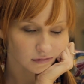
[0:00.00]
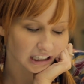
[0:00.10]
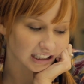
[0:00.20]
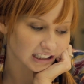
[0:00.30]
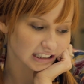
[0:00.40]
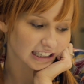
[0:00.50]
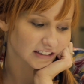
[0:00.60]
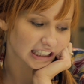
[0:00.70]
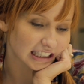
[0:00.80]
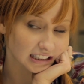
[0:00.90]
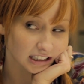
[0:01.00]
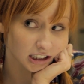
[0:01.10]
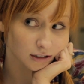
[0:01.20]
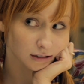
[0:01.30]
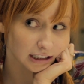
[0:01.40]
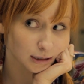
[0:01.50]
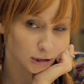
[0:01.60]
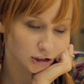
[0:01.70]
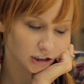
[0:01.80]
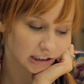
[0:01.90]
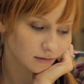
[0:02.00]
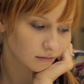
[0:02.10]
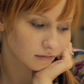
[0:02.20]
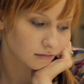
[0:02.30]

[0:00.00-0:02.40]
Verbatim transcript: That doesn't have anything to do with chemistry.